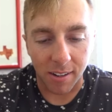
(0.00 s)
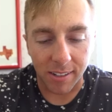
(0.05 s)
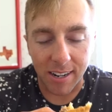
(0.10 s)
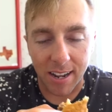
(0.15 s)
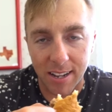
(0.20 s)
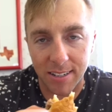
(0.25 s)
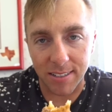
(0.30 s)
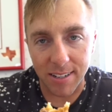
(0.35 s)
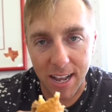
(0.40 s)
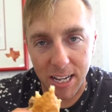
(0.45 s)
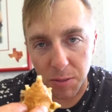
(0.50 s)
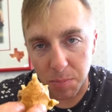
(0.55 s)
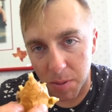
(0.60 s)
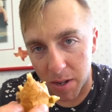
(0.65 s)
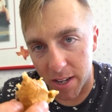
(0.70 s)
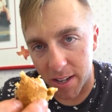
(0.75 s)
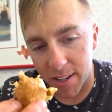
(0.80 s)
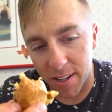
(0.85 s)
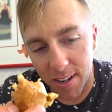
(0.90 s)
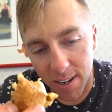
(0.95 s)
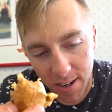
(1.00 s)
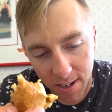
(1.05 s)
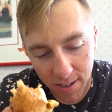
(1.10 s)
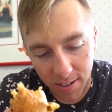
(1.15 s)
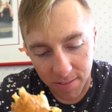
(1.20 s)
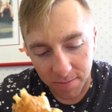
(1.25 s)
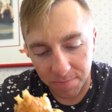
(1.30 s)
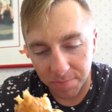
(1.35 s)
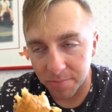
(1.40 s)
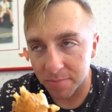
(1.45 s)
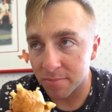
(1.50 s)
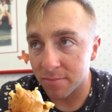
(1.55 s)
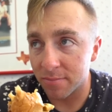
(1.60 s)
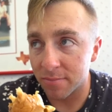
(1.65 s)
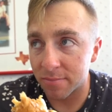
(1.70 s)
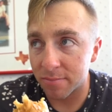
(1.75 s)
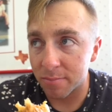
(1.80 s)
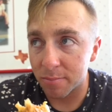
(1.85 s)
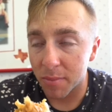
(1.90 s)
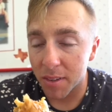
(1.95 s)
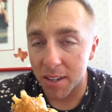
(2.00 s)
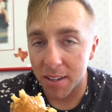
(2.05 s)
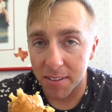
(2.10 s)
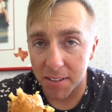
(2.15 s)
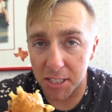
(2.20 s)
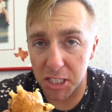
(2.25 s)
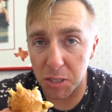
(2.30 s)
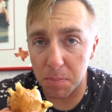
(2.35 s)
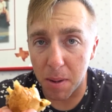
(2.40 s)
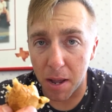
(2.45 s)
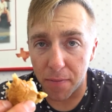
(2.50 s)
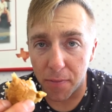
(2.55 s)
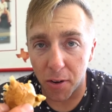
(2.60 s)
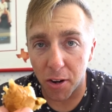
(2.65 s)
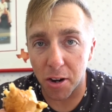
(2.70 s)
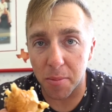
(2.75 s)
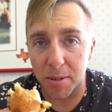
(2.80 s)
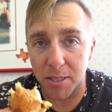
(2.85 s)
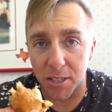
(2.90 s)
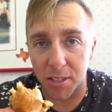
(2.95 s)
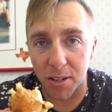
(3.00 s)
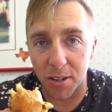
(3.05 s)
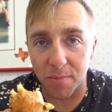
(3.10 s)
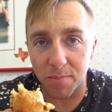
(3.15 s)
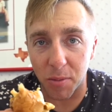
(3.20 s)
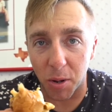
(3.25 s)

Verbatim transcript: All right, guys, last bite. This has by far been the